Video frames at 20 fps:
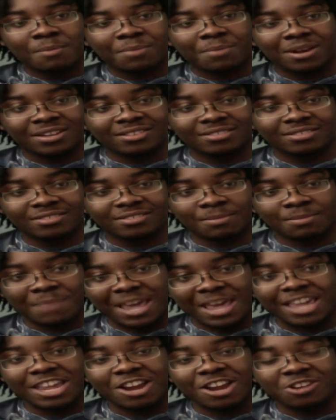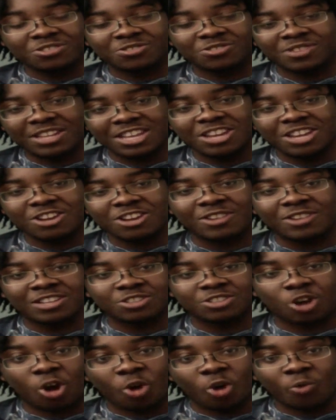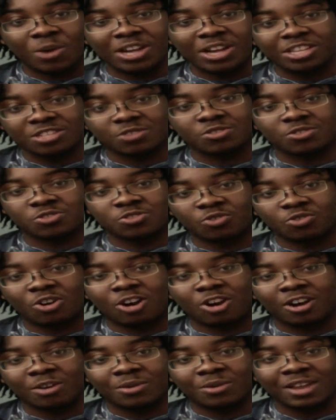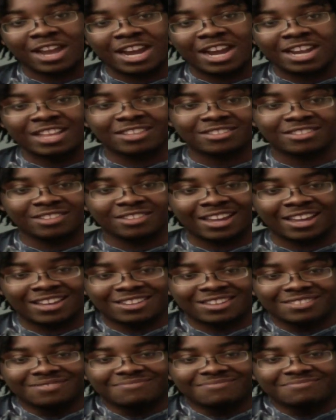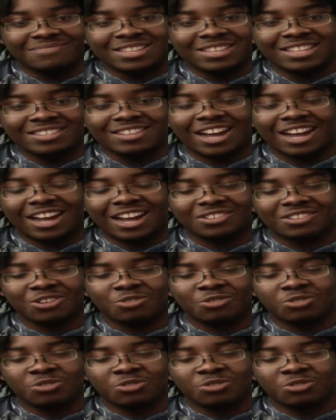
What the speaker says: but the main character in here is already so strong, and he's got no